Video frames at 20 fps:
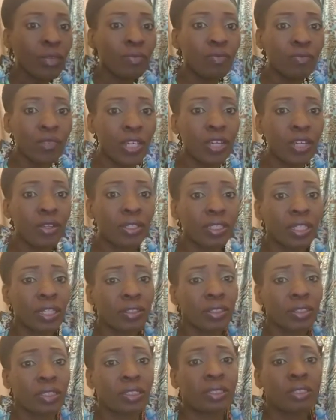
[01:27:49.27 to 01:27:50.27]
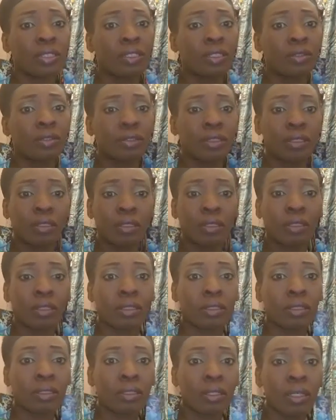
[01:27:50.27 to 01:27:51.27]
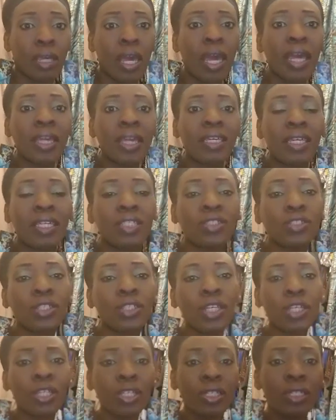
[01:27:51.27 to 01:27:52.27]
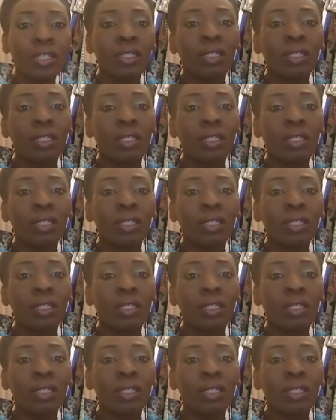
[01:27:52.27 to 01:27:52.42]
Very necessary. Hey, Keisha.